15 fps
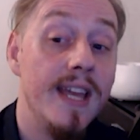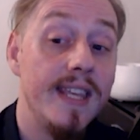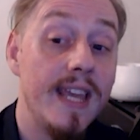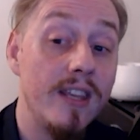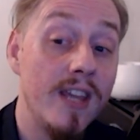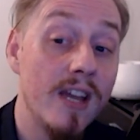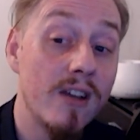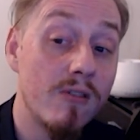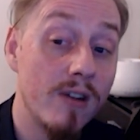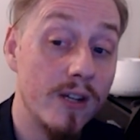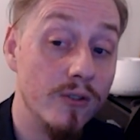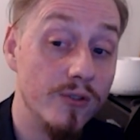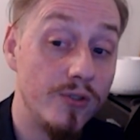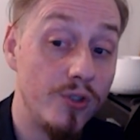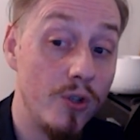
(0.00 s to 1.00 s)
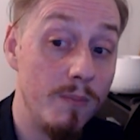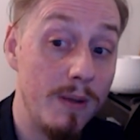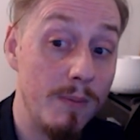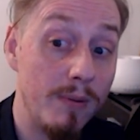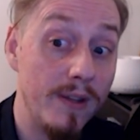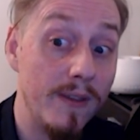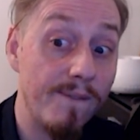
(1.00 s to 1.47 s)
Yeah, you get criticals shooting
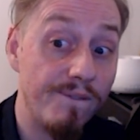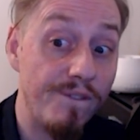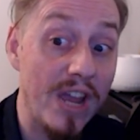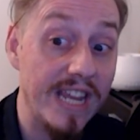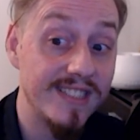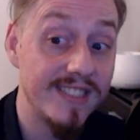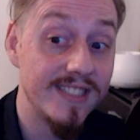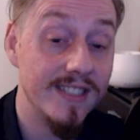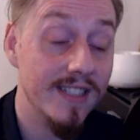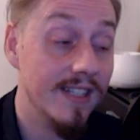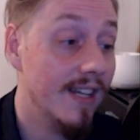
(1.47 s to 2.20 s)
people in the face.